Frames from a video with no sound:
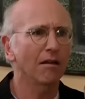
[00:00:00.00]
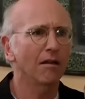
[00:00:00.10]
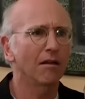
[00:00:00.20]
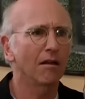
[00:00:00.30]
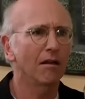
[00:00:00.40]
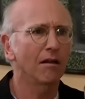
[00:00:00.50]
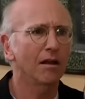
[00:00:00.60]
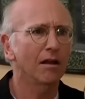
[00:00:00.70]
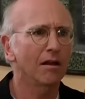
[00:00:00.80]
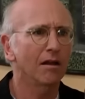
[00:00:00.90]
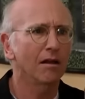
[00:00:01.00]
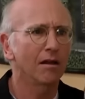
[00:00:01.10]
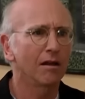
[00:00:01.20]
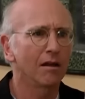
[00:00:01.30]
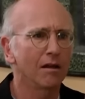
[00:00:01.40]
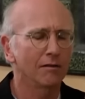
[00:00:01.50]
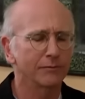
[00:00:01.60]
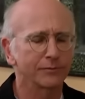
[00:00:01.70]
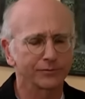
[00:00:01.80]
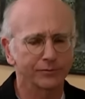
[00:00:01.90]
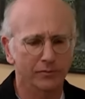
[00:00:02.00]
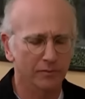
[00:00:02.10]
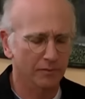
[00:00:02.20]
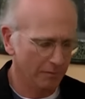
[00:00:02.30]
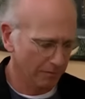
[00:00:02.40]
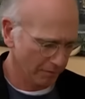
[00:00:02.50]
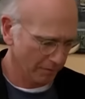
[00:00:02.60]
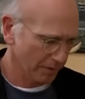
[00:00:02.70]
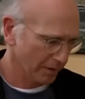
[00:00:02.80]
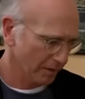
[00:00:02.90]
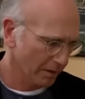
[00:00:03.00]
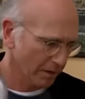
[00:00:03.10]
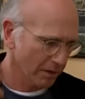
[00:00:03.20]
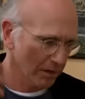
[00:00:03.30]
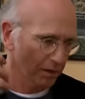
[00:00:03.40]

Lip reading: I want a righty call. Jesus